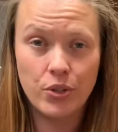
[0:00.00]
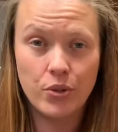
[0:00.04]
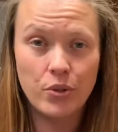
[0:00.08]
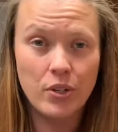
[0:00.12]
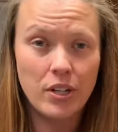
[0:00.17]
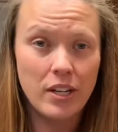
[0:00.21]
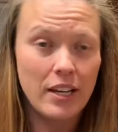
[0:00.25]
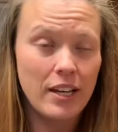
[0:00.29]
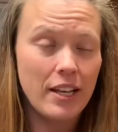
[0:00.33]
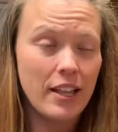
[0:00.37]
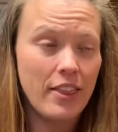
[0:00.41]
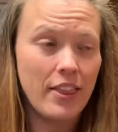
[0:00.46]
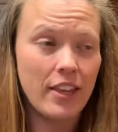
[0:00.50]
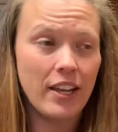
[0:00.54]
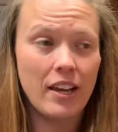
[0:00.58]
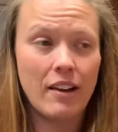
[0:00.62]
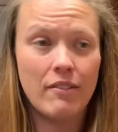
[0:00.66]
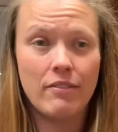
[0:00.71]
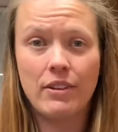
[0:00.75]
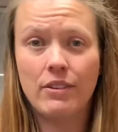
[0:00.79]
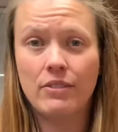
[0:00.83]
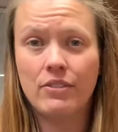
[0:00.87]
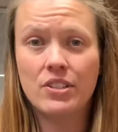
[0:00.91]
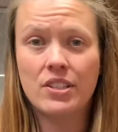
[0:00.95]
I think I've
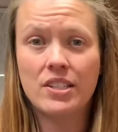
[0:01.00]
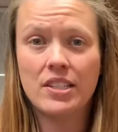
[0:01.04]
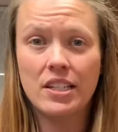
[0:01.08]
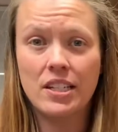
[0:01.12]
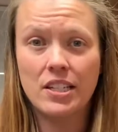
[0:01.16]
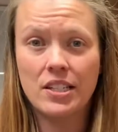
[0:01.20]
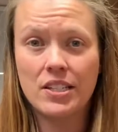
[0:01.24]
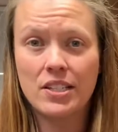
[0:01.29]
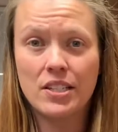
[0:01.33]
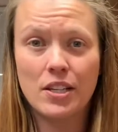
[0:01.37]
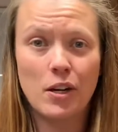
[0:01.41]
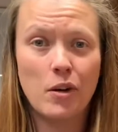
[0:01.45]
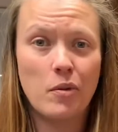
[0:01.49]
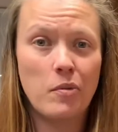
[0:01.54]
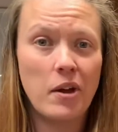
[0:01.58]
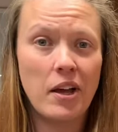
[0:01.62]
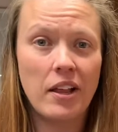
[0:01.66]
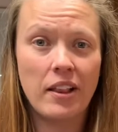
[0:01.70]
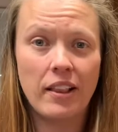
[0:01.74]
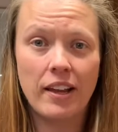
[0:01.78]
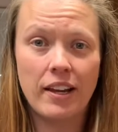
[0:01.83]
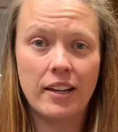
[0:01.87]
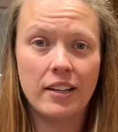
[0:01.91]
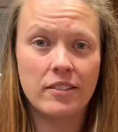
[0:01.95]
even seen some at
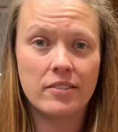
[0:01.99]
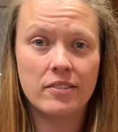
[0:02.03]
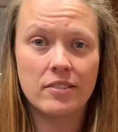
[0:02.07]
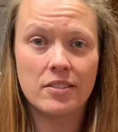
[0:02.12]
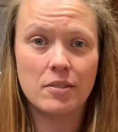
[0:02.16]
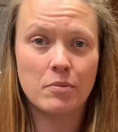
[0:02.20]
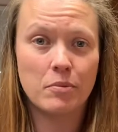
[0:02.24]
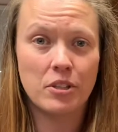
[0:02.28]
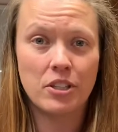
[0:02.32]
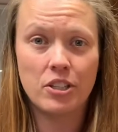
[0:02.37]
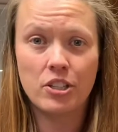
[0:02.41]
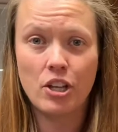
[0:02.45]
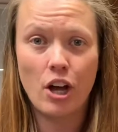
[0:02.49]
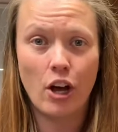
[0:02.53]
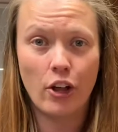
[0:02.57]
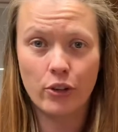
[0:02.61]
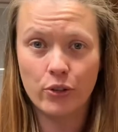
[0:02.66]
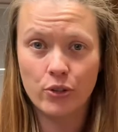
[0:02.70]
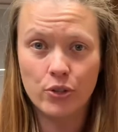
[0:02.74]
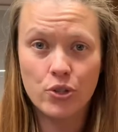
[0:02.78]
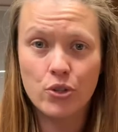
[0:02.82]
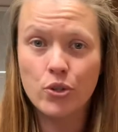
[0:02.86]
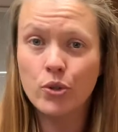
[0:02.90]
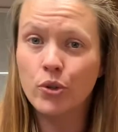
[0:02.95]
like some of the dollar
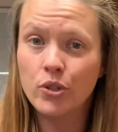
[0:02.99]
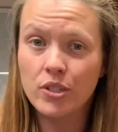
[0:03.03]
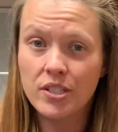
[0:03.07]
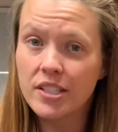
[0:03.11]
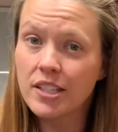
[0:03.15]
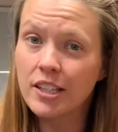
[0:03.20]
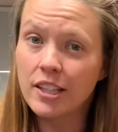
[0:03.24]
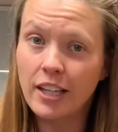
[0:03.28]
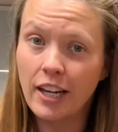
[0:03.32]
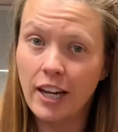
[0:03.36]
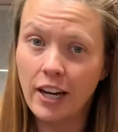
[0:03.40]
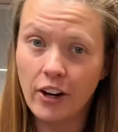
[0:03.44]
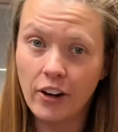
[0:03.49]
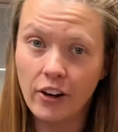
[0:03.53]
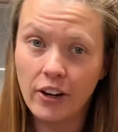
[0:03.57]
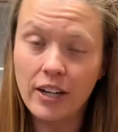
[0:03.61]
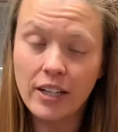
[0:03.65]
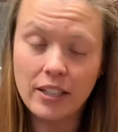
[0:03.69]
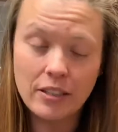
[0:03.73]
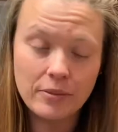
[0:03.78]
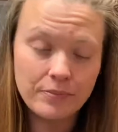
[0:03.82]
stores in the area.